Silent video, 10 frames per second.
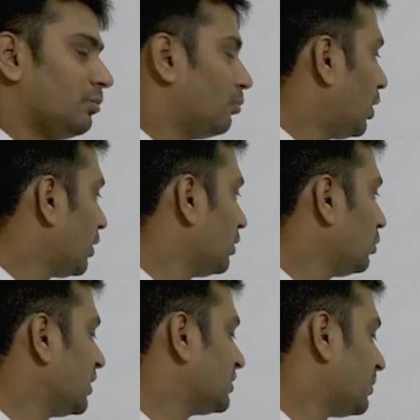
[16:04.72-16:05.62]

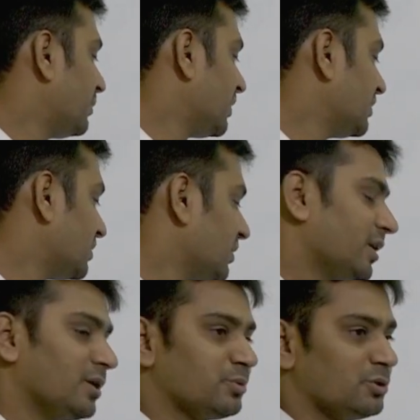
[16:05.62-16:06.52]
Module wise preparation
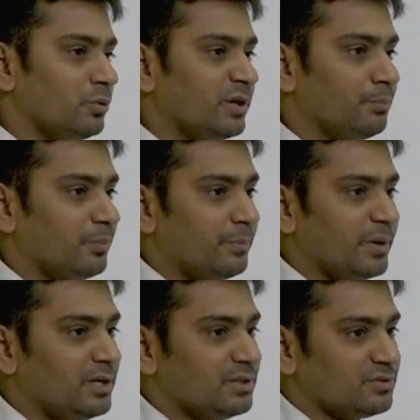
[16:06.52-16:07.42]
helps you in
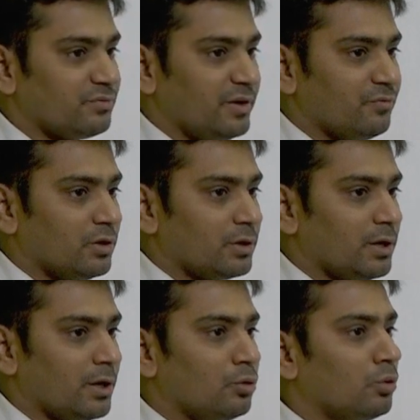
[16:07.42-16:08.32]
preparing this framework,
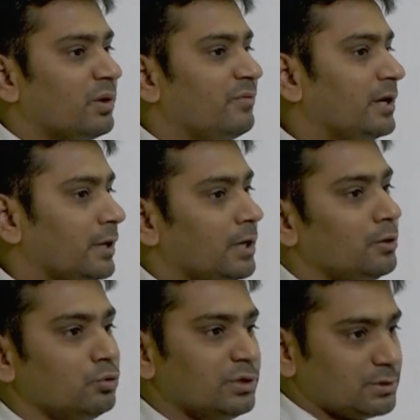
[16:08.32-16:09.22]
and no one will tell
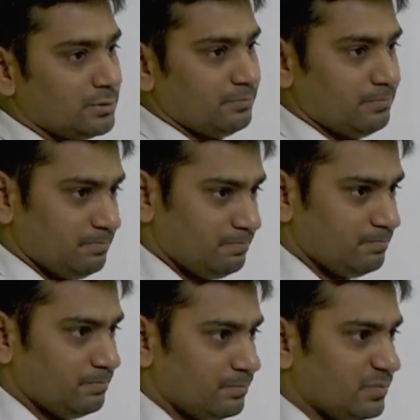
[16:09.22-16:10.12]
you this.
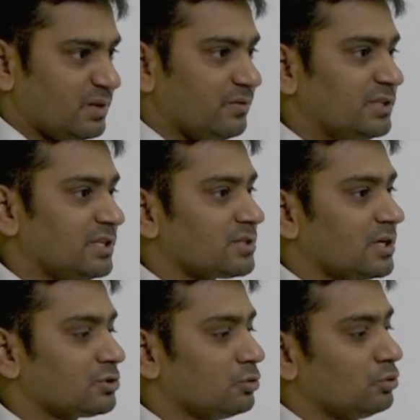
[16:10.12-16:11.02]
They will just
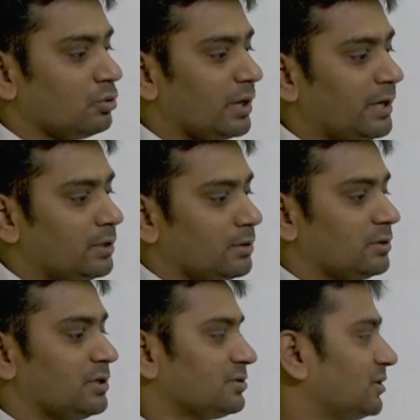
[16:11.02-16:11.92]
ask you to write
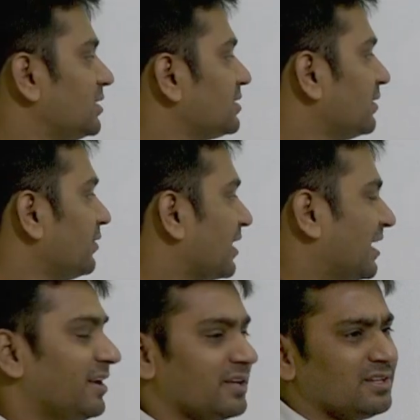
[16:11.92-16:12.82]
test series, they will
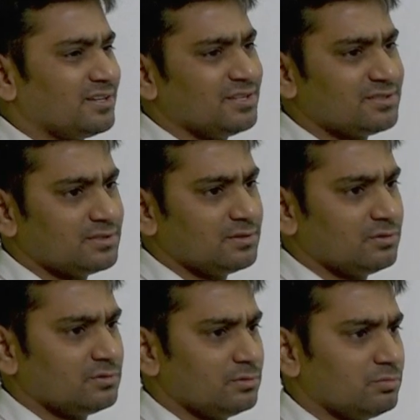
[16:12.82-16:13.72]
conduct the test,
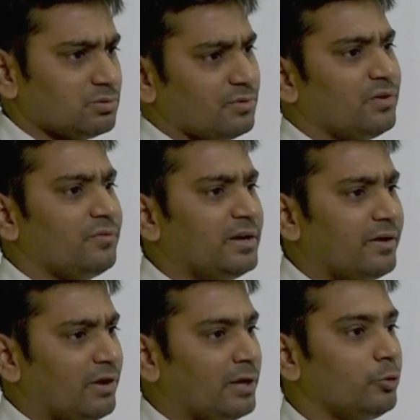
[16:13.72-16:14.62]
someone will
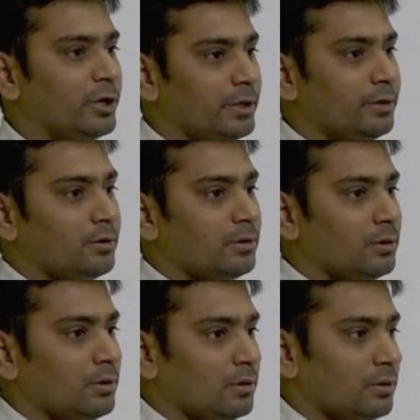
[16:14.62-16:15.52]
evaluate it.
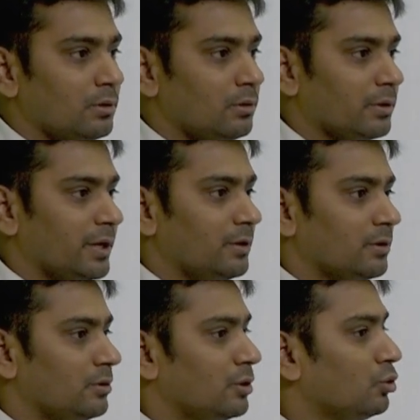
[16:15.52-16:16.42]
Right?
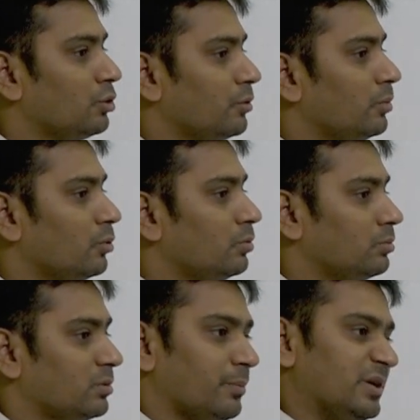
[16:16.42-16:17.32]
They don't give you
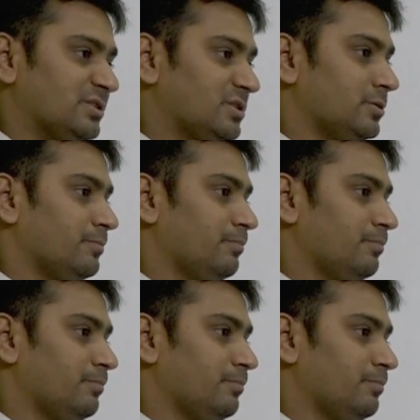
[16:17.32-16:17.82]
the best.